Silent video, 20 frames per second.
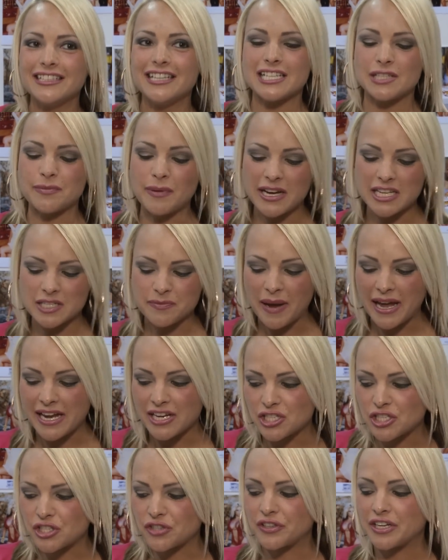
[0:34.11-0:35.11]
as well as
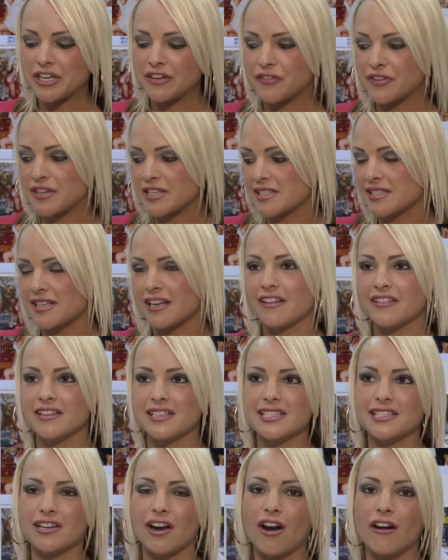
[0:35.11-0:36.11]
Page 3 for The Sun and
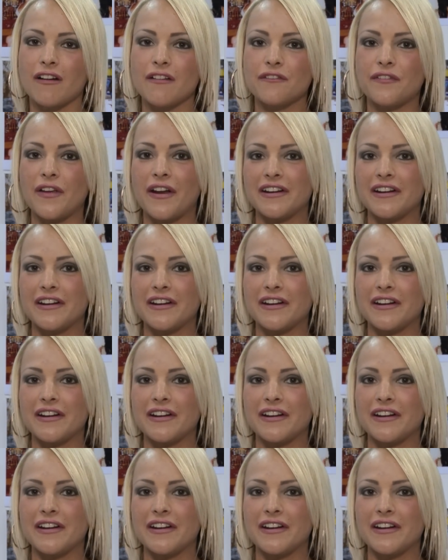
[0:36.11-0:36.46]
the Star and